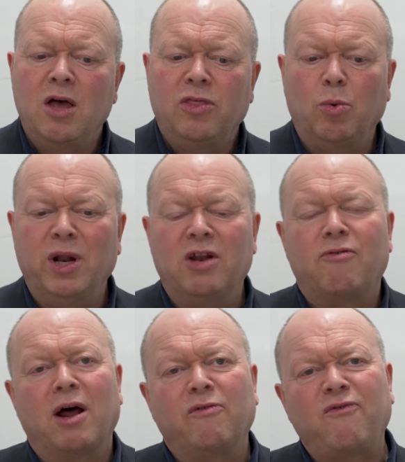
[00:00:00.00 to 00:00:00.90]
that will need
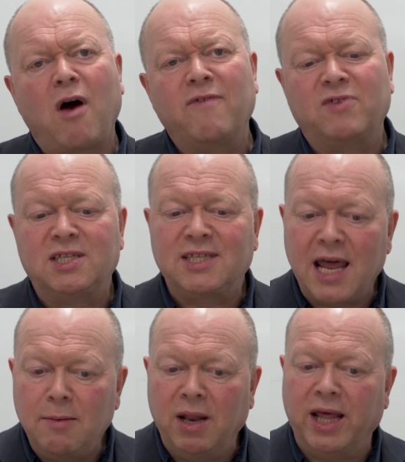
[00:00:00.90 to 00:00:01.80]
around 5 to
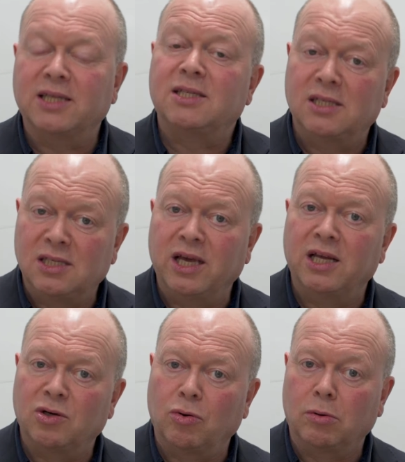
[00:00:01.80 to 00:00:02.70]
10 minutes to see
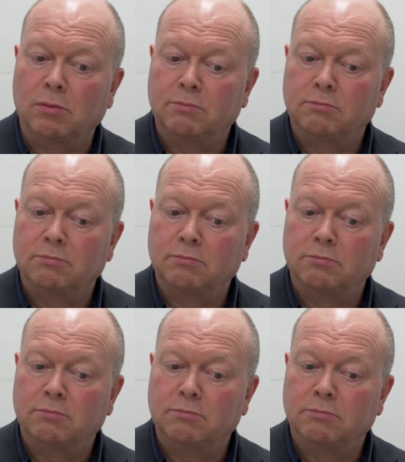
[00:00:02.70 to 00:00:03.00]
it all.